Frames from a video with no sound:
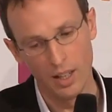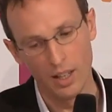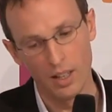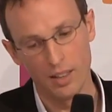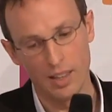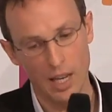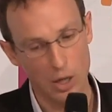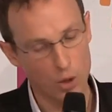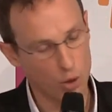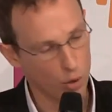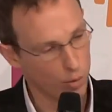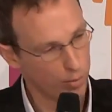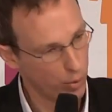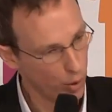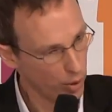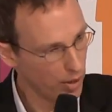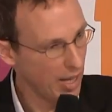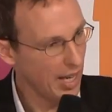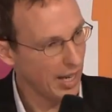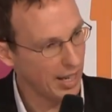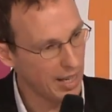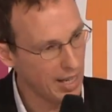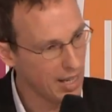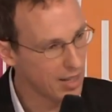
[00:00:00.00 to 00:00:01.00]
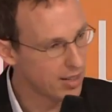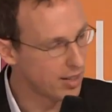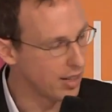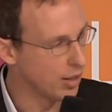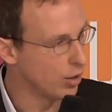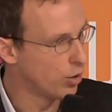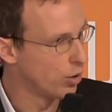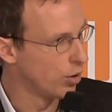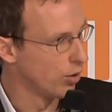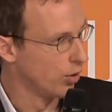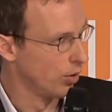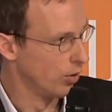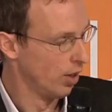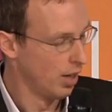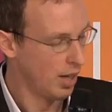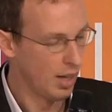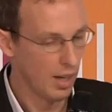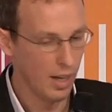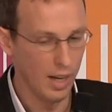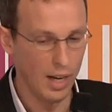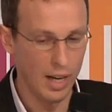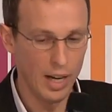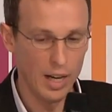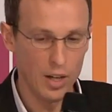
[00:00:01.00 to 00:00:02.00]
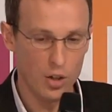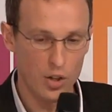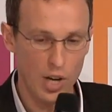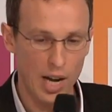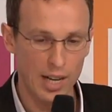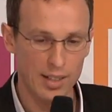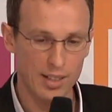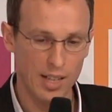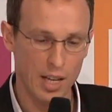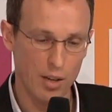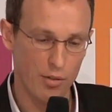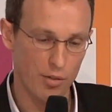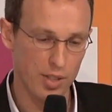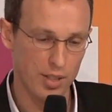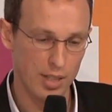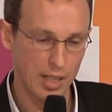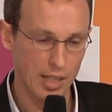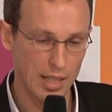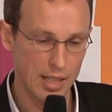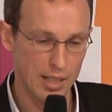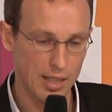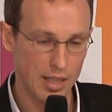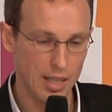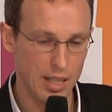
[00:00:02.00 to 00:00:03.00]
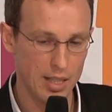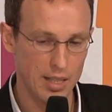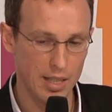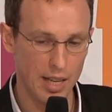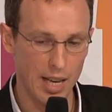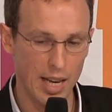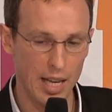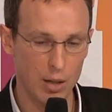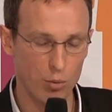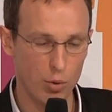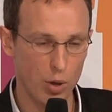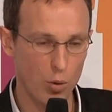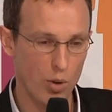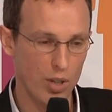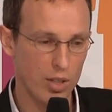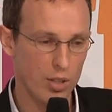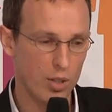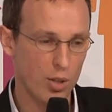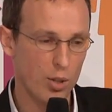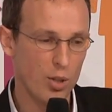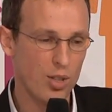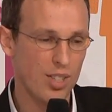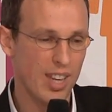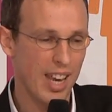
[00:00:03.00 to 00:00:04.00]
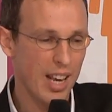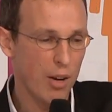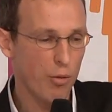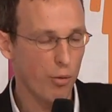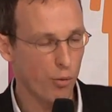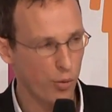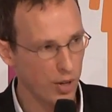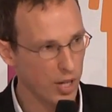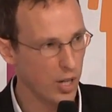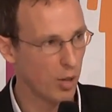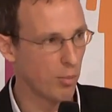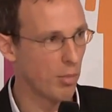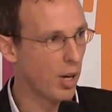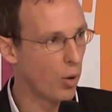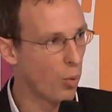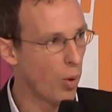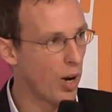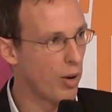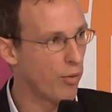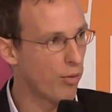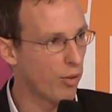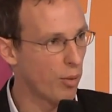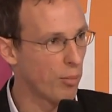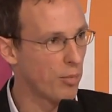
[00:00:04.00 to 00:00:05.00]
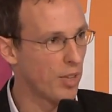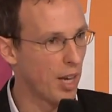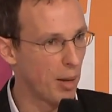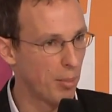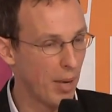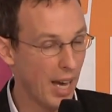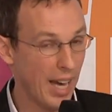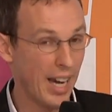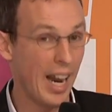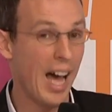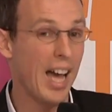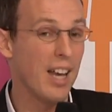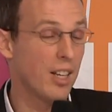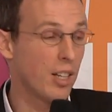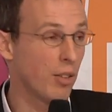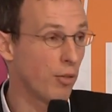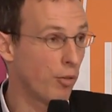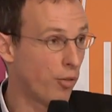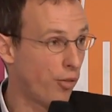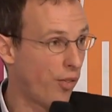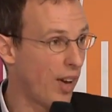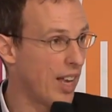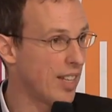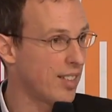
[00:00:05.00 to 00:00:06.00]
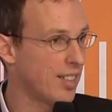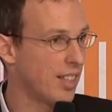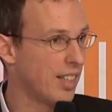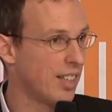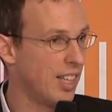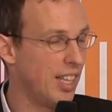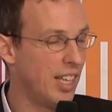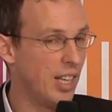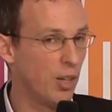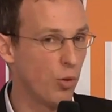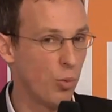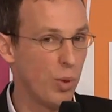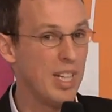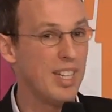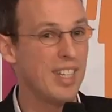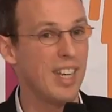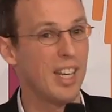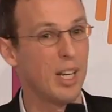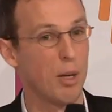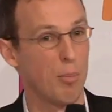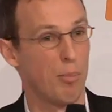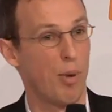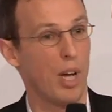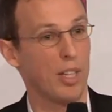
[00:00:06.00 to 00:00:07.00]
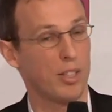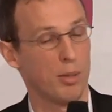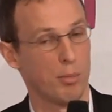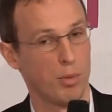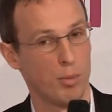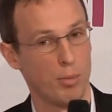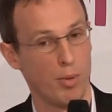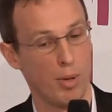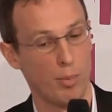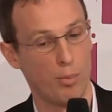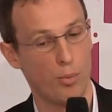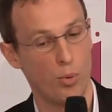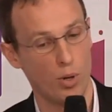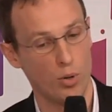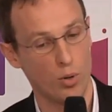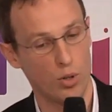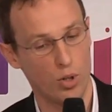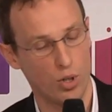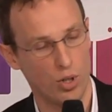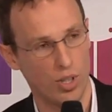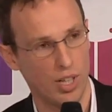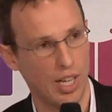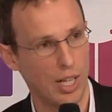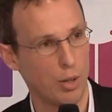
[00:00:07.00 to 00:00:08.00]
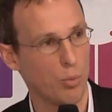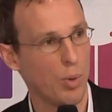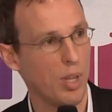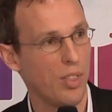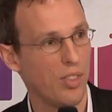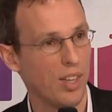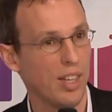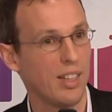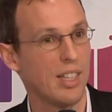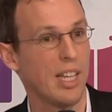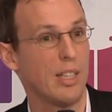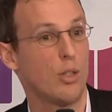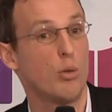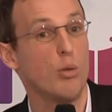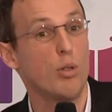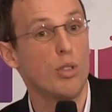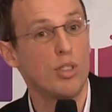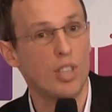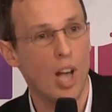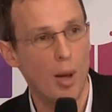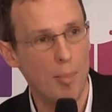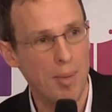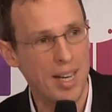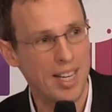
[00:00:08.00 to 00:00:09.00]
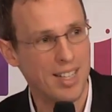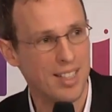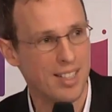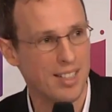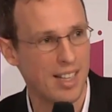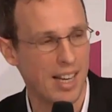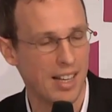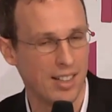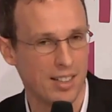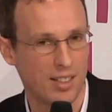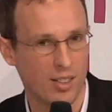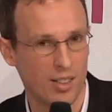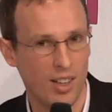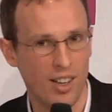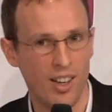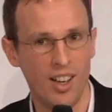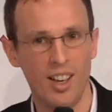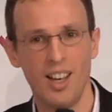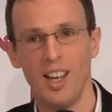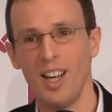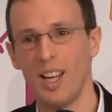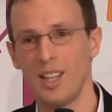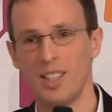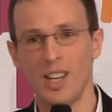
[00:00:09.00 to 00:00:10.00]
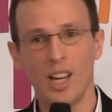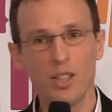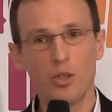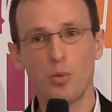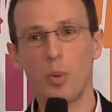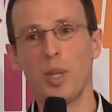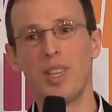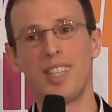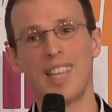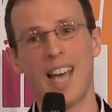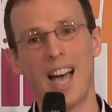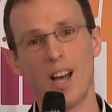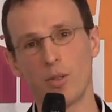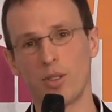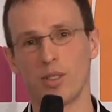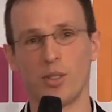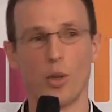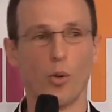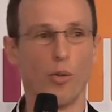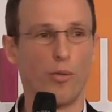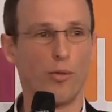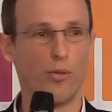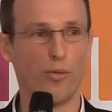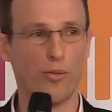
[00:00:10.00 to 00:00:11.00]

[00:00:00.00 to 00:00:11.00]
They should put their kids into childcare facilities, and we want to take freedom away from them. And I confess that here we take a bottom-up approach, and we think that to some extent, not with 1,000 or